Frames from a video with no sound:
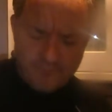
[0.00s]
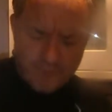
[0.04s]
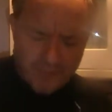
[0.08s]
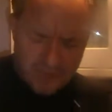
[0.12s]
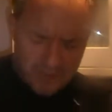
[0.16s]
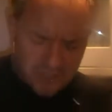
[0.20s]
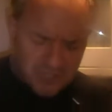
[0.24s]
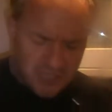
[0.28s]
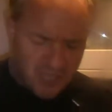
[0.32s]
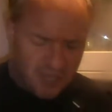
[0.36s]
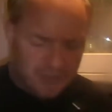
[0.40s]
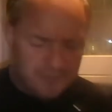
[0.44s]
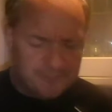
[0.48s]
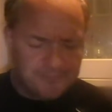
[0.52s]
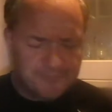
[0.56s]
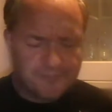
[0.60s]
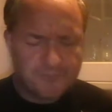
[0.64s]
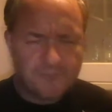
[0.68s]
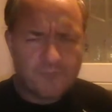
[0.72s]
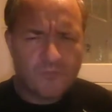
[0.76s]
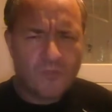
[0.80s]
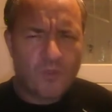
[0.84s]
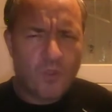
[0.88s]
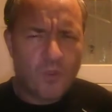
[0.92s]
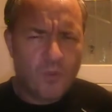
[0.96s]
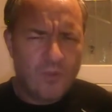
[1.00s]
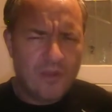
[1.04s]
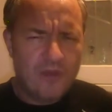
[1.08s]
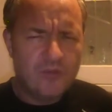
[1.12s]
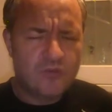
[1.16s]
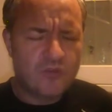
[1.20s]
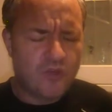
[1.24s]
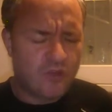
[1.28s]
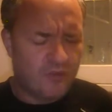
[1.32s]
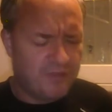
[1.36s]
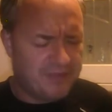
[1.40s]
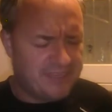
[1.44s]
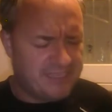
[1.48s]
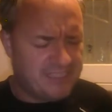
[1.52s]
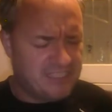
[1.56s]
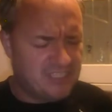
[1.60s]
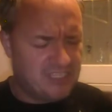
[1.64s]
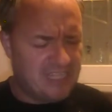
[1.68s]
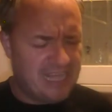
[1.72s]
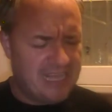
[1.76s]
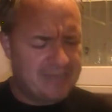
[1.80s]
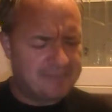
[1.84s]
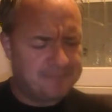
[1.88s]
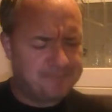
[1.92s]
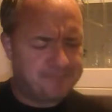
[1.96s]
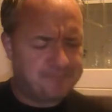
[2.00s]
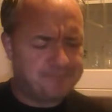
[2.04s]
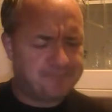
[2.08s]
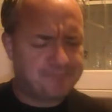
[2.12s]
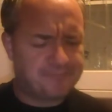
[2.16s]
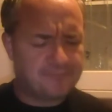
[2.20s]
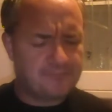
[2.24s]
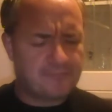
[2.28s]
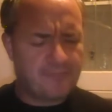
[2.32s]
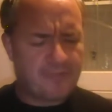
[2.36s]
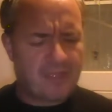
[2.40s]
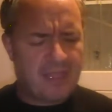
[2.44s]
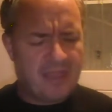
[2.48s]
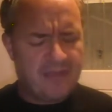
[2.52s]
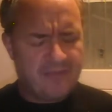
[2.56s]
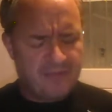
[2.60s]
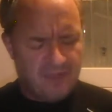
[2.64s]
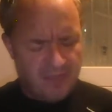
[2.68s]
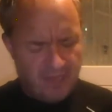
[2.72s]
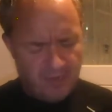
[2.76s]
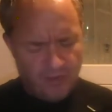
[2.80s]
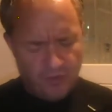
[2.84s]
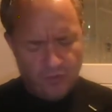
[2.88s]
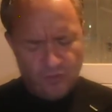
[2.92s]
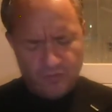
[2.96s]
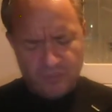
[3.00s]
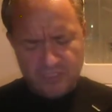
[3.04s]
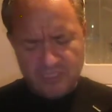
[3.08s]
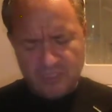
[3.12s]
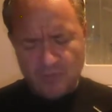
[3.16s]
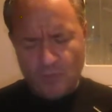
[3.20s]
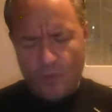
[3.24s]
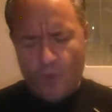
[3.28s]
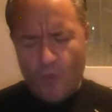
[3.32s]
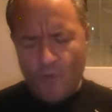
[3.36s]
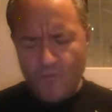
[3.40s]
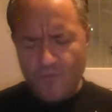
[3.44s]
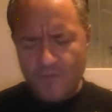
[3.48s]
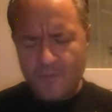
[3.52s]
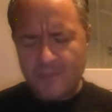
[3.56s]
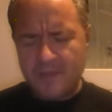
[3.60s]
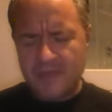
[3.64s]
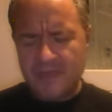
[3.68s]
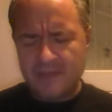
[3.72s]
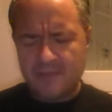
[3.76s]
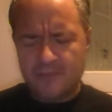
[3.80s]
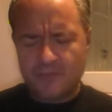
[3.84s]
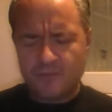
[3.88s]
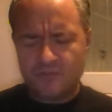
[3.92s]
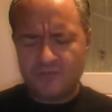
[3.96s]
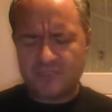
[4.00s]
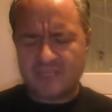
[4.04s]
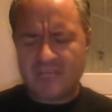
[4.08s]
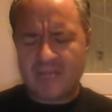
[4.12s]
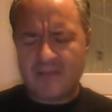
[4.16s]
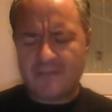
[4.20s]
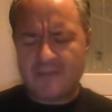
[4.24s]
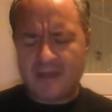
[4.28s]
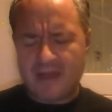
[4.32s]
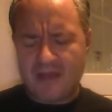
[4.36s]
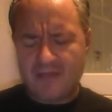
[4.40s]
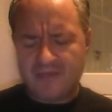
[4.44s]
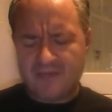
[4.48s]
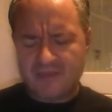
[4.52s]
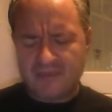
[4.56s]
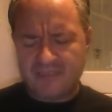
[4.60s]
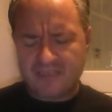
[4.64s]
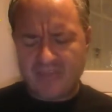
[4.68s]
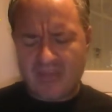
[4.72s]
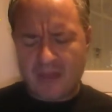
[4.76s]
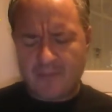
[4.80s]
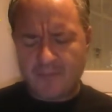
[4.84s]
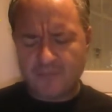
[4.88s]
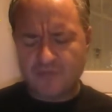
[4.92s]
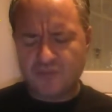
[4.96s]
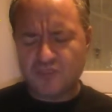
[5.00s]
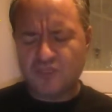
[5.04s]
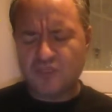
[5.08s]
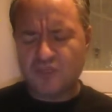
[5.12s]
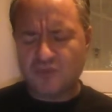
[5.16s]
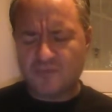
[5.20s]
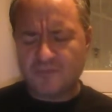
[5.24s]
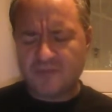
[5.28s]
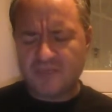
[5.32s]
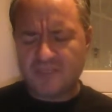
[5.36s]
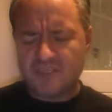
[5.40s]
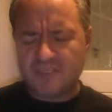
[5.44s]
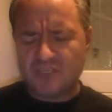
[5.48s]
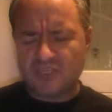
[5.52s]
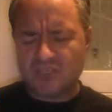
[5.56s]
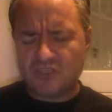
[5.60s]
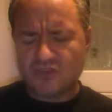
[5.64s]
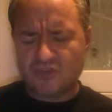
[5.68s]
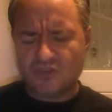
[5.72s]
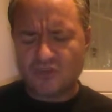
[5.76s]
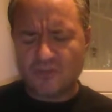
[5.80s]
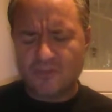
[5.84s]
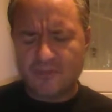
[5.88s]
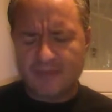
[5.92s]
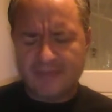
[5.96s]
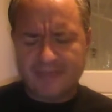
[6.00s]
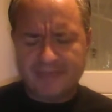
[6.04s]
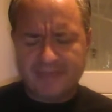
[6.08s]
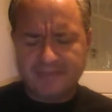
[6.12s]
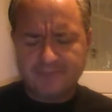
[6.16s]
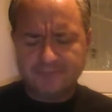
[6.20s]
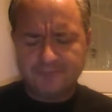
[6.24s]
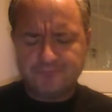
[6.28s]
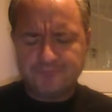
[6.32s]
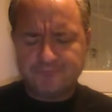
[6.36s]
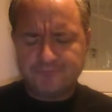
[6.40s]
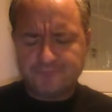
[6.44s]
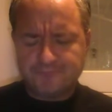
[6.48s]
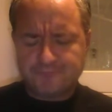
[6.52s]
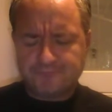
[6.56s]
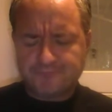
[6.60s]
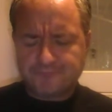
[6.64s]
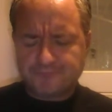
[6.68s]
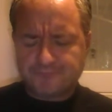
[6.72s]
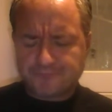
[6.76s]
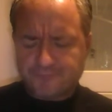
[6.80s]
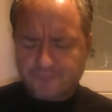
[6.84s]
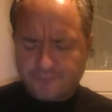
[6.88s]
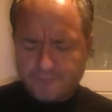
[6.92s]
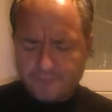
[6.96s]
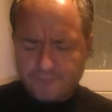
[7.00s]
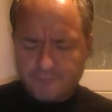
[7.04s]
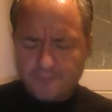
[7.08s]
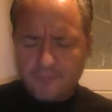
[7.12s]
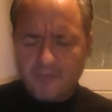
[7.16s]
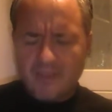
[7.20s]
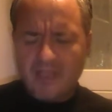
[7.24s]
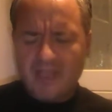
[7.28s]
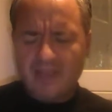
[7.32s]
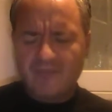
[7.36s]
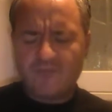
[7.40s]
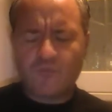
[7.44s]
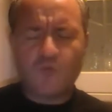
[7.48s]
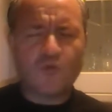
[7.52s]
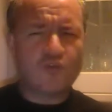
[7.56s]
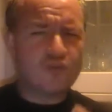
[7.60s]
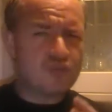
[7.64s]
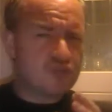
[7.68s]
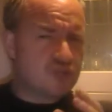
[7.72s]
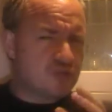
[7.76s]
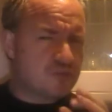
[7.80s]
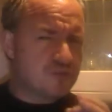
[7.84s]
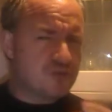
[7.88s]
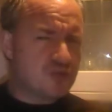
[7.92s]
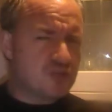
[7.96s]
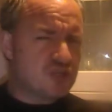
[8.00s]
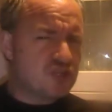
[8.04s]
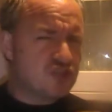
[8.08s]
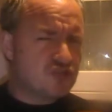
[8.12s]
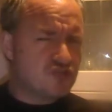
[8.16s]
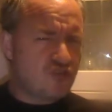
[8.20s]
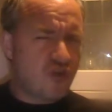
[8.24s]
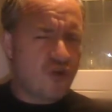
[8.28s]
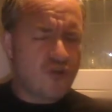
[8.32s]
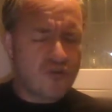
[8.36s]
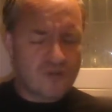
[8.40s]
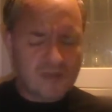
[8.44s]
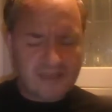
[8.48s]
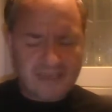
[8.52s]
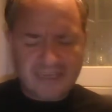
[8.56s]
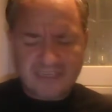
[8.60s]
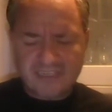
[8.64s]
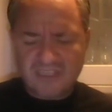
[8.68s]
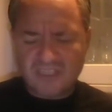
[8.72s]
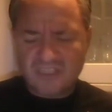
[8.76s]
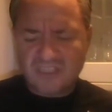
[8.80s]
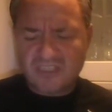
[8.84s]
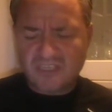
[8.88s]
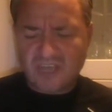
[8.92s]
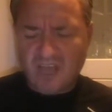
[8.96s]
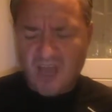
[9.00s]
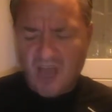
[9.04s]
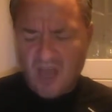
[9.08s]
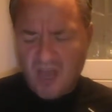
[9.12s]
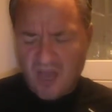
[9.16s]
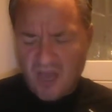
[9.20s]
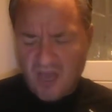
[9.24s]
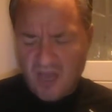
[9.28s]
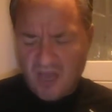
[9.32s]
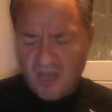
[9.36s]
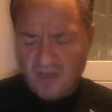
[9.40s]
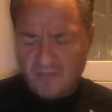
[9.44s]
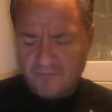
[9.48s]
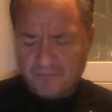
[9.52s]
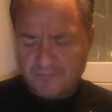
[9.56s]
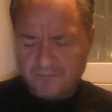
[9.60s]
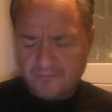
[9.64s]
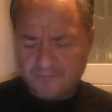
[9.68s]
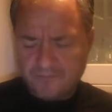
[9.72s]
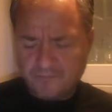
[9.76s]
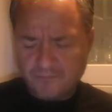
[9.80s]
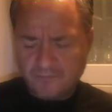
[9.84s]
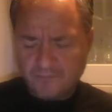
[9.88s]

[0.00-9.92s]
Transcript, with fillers: So, quick look on the internet. Have a look, see what other people say about this. I presume this is going to be, have one of some of the strongest, um,